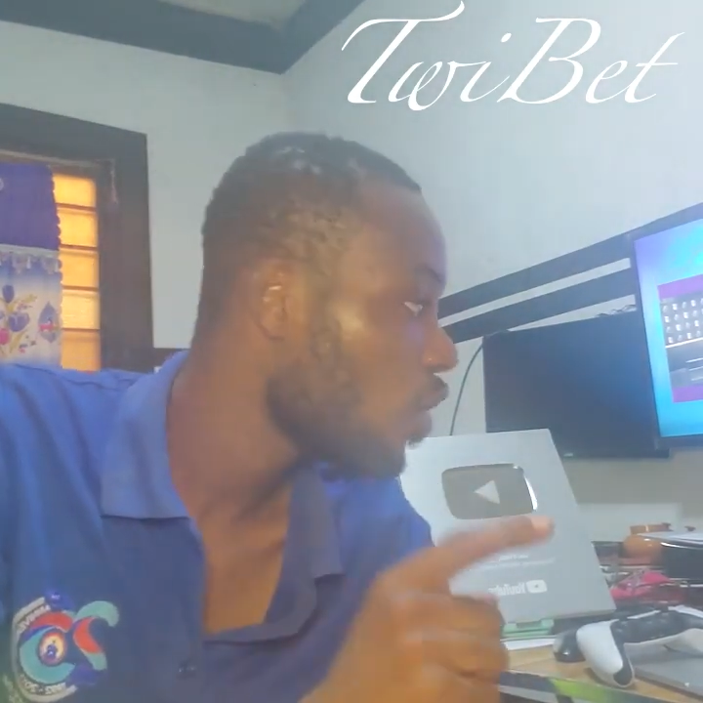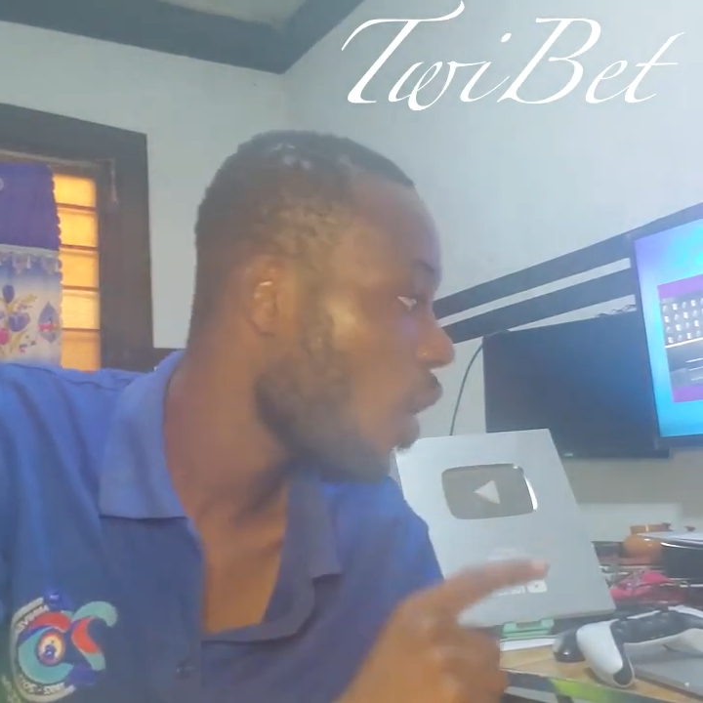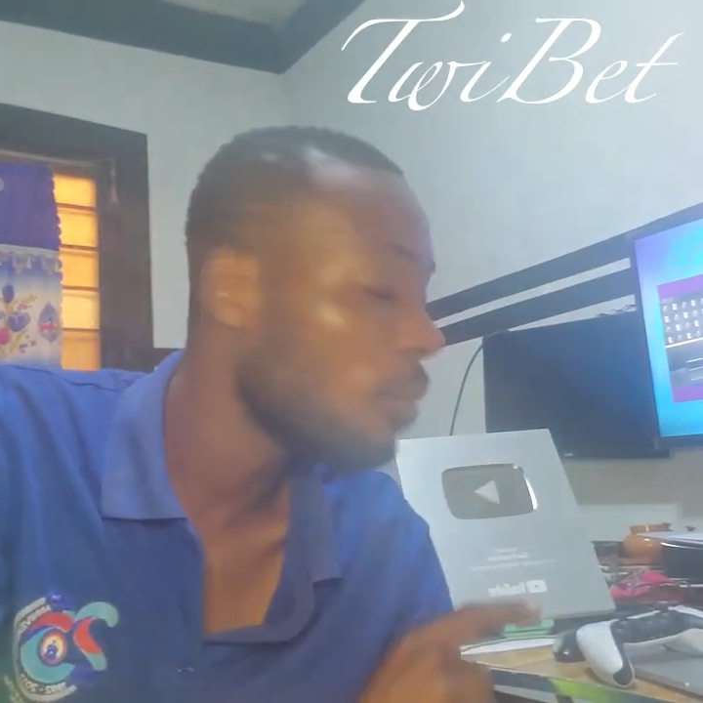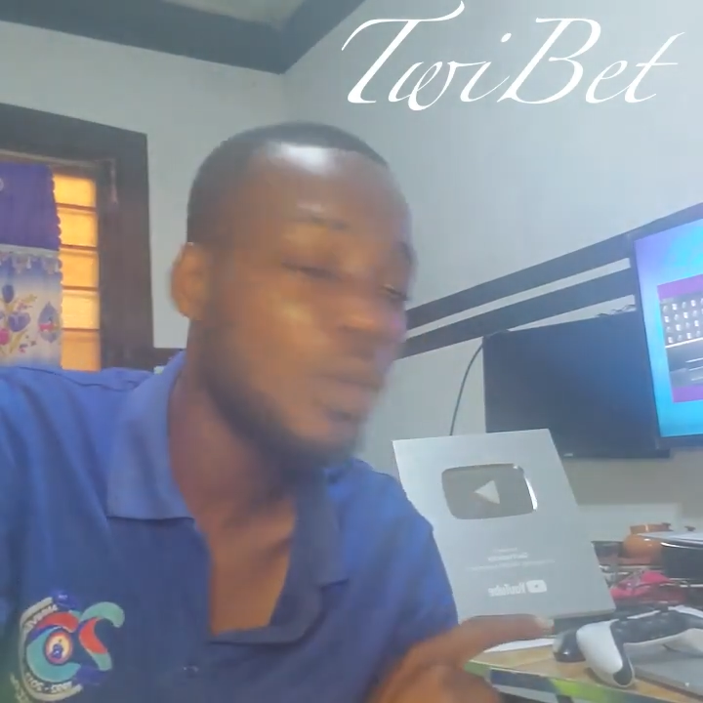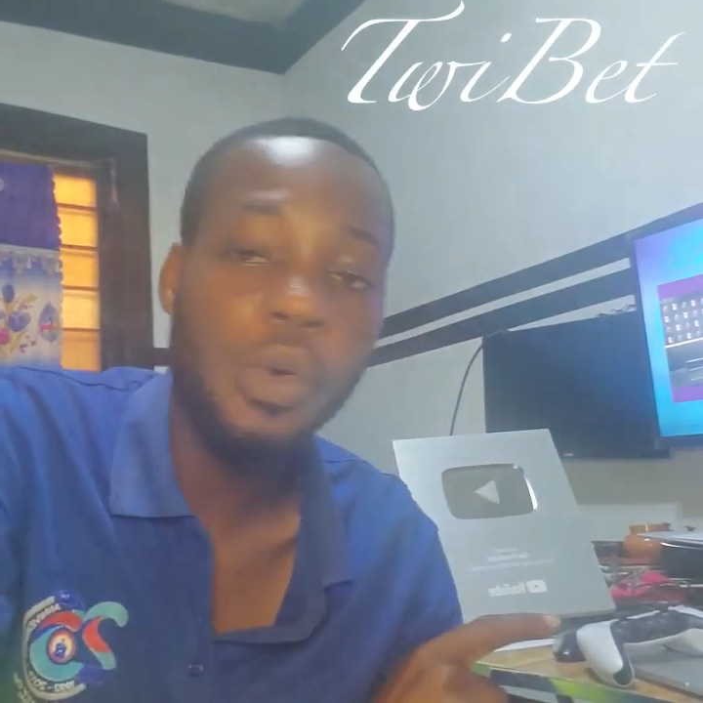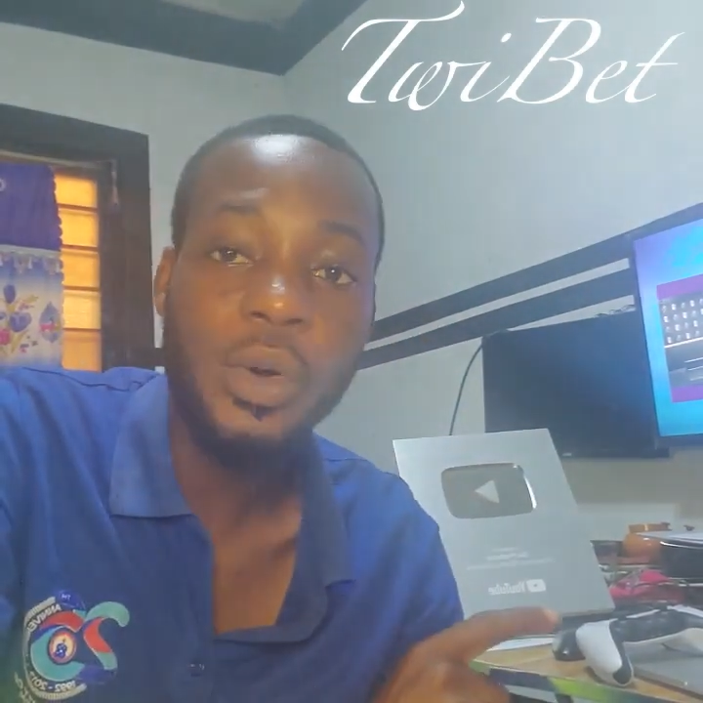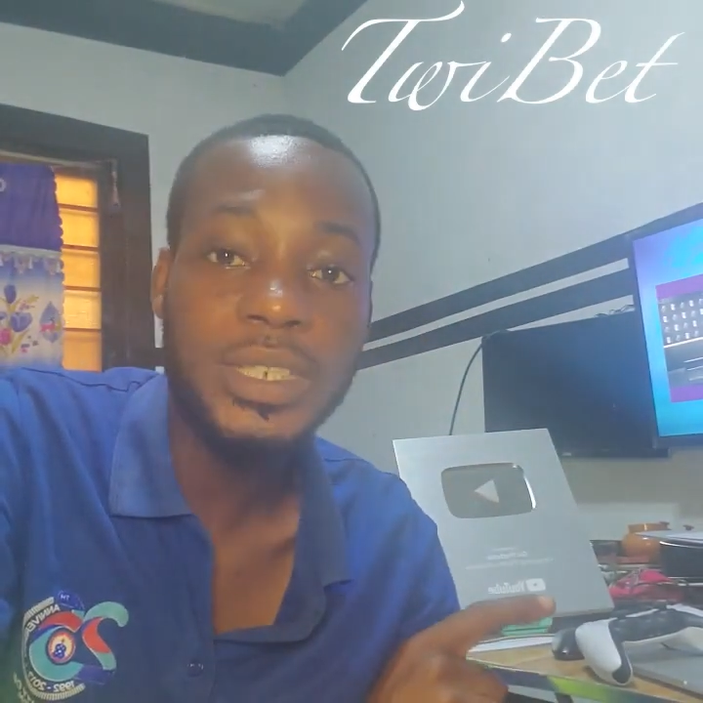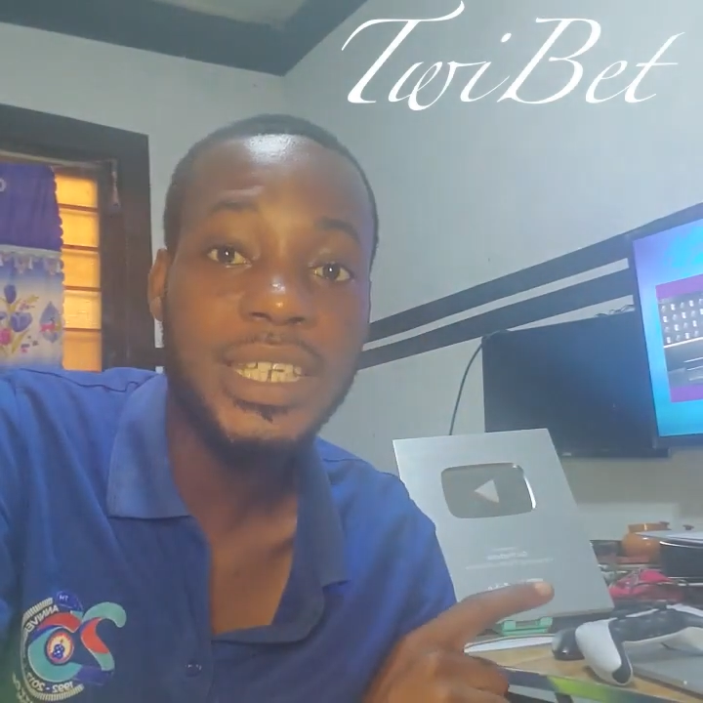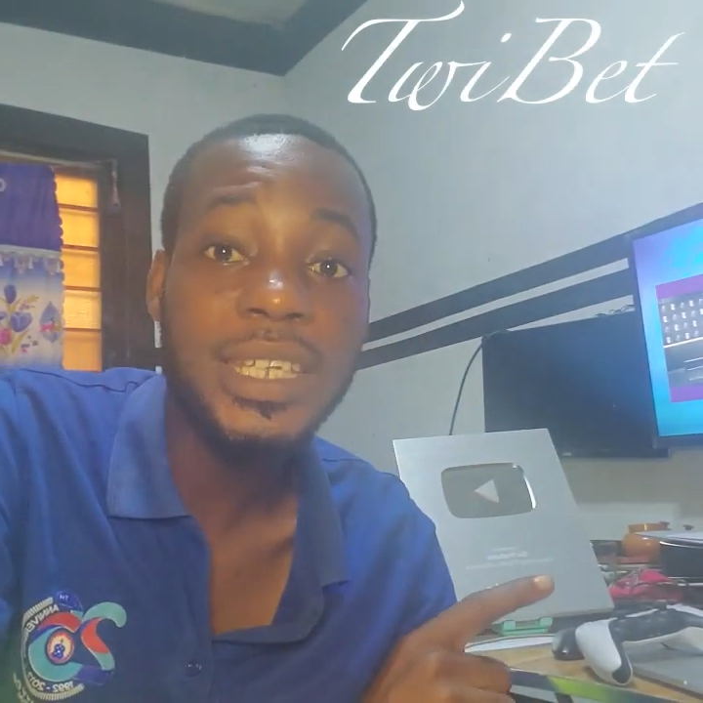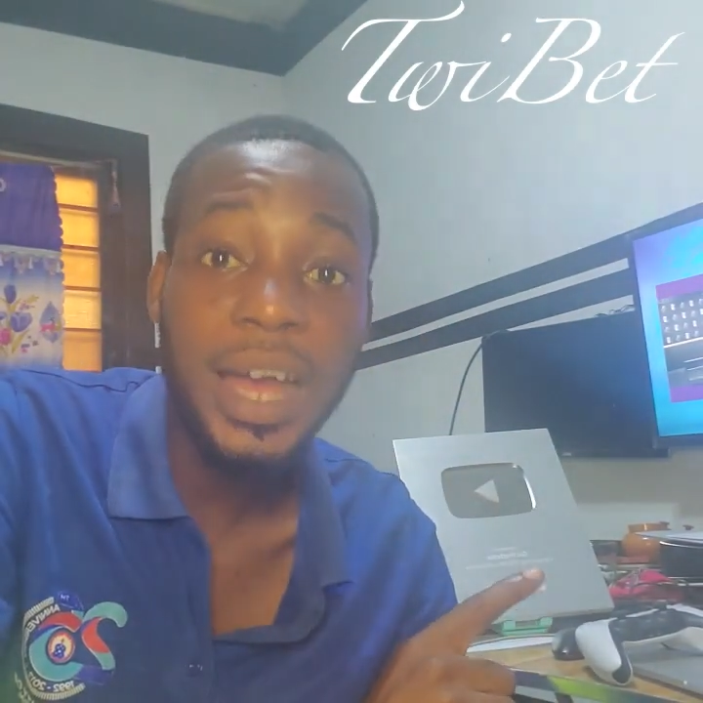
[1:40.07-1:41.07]
One more
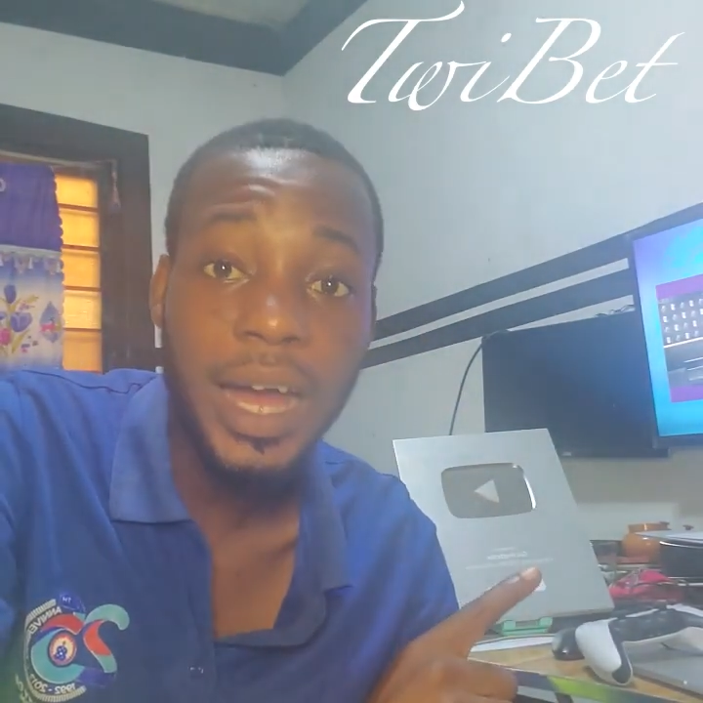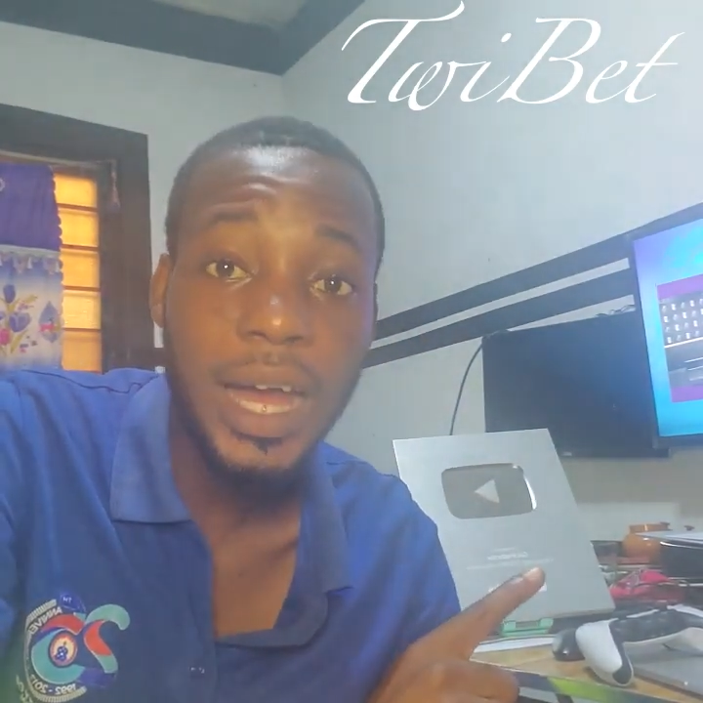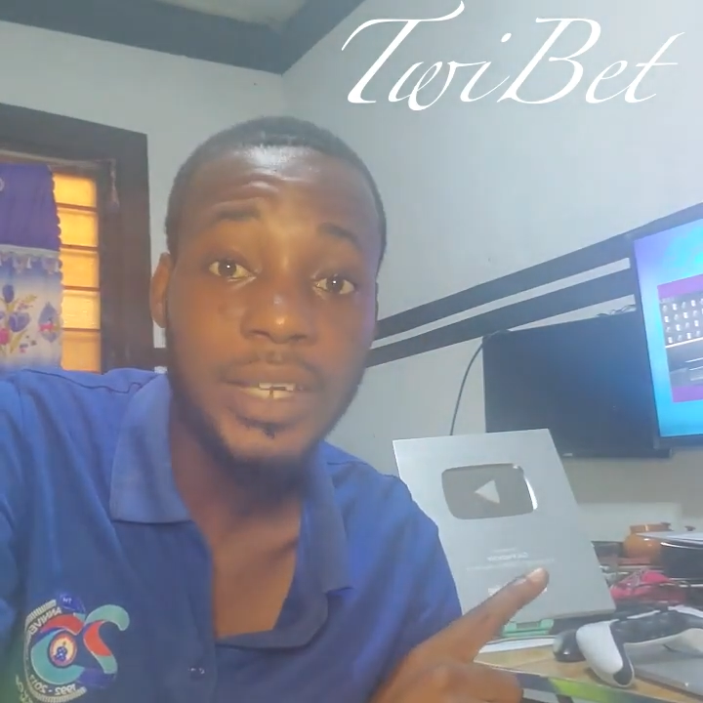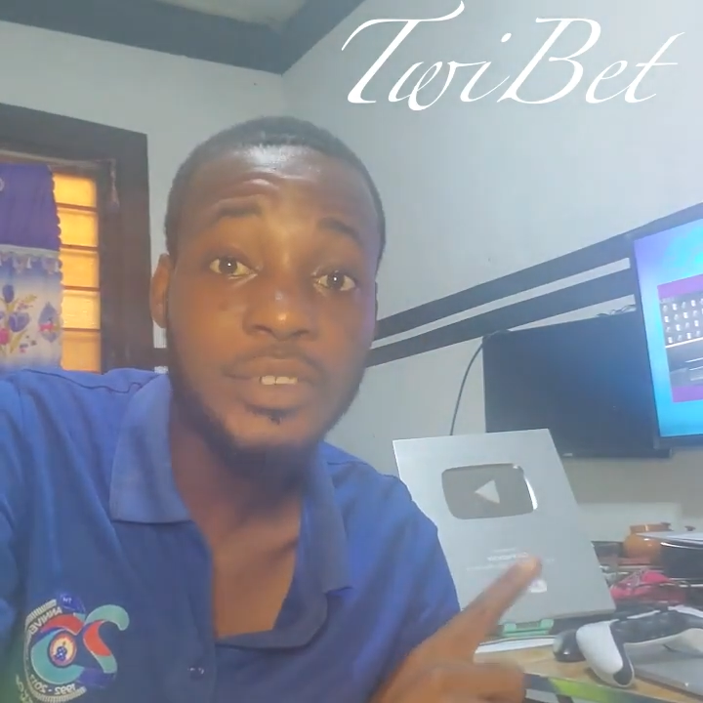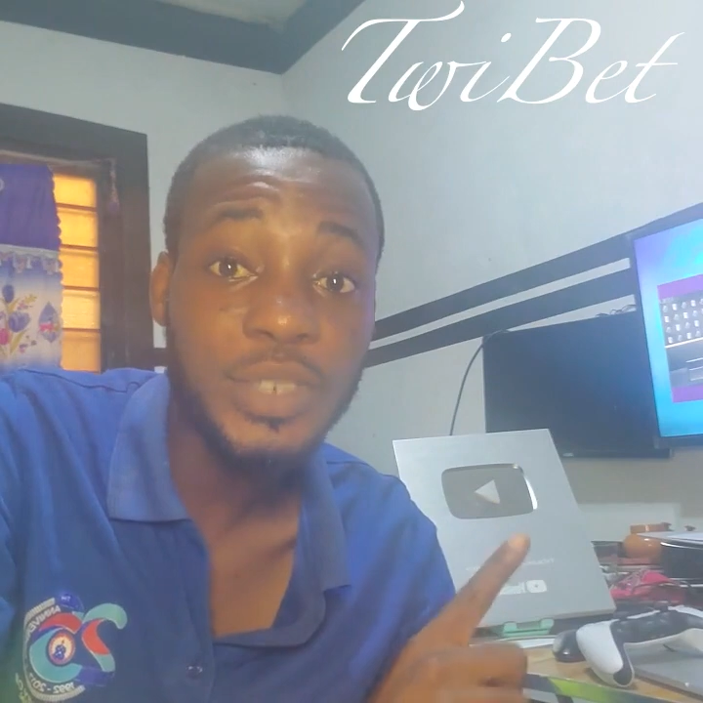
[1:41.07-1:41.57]
course, say, ya, no,